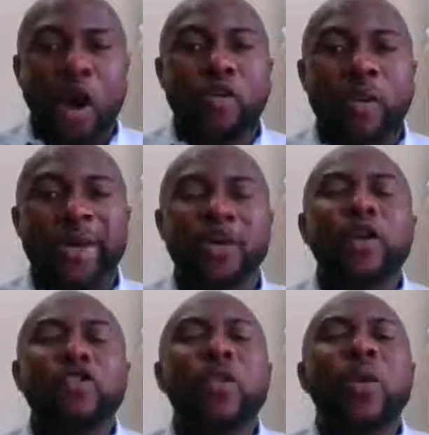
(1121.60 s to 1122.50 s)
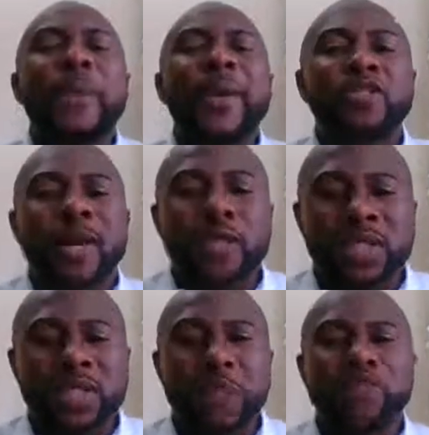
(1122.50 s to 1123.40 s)
All right. So what am I trying to
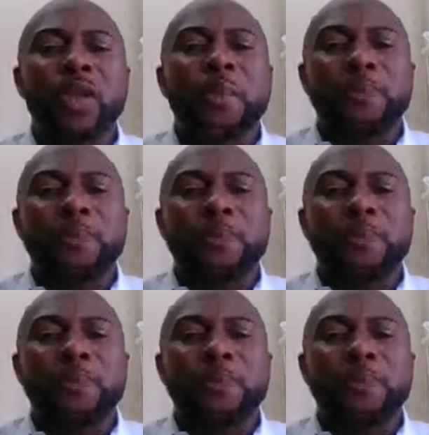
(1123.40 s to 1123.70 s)
say?